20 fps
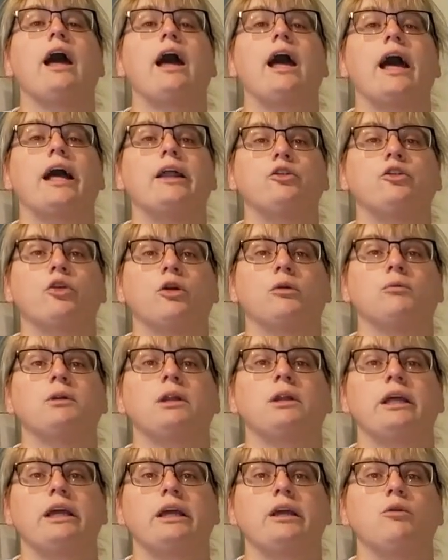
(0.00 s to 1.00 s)
And
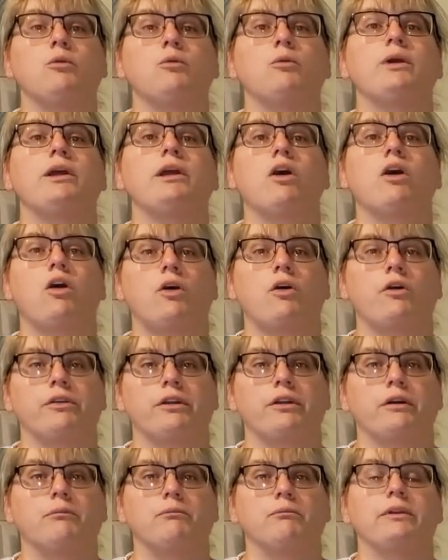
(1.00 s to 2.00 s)
normally we cull
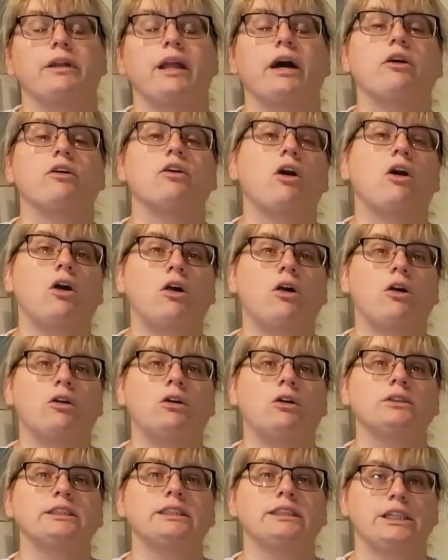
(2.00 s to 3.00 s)
them. Now,
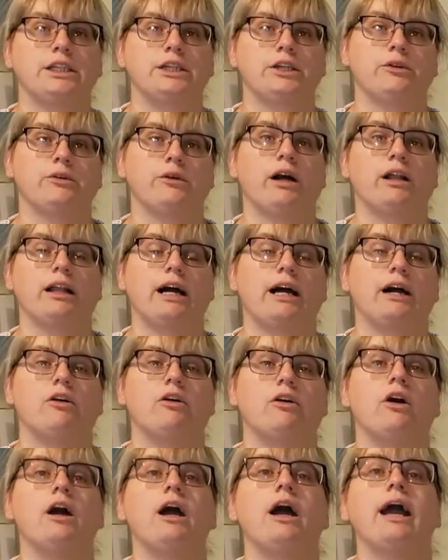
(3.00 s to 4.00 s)
cull, C U L L,
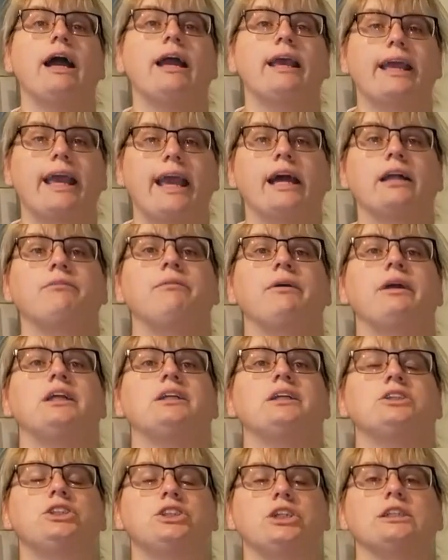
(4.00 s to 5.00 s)
can
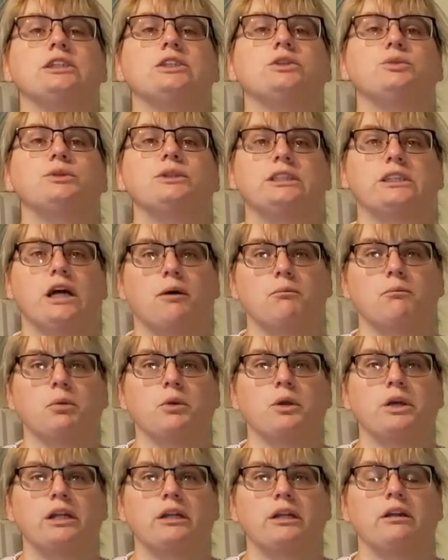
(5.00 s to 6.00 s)
mean just we stop
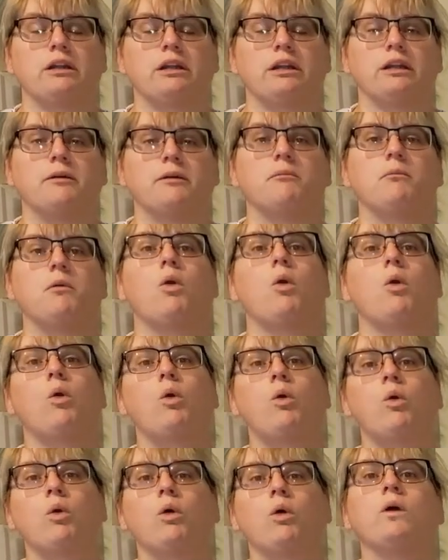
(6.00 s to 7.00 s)
breeding them,
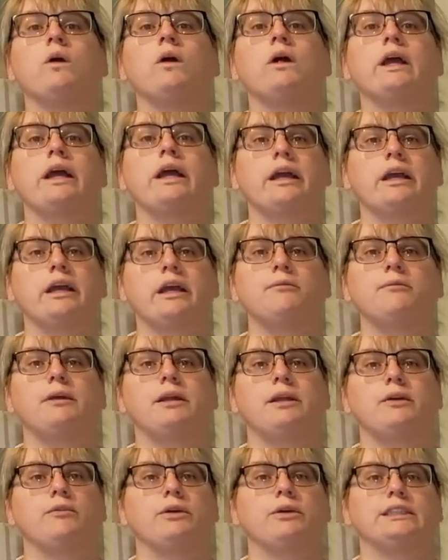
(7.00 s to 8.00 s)
or it can
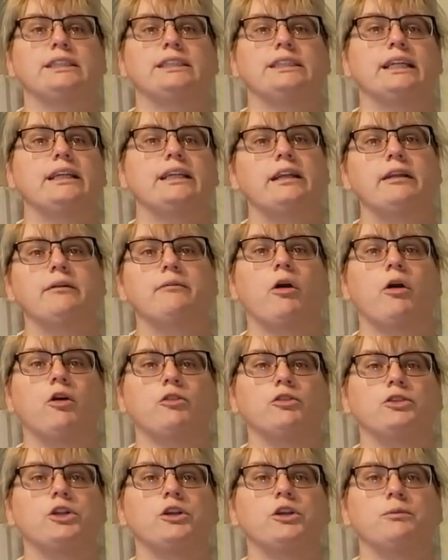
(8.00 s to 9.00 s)
mean we send them
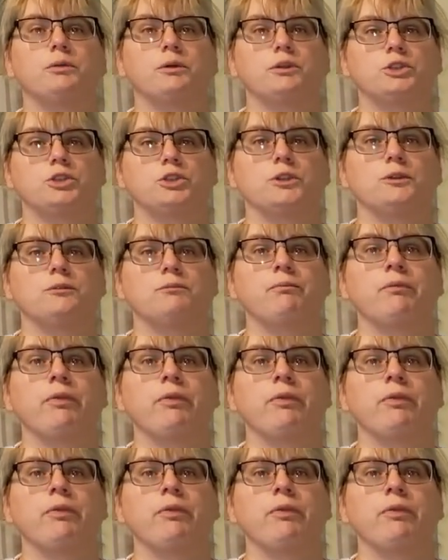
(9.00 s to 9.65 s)
off to the butcher.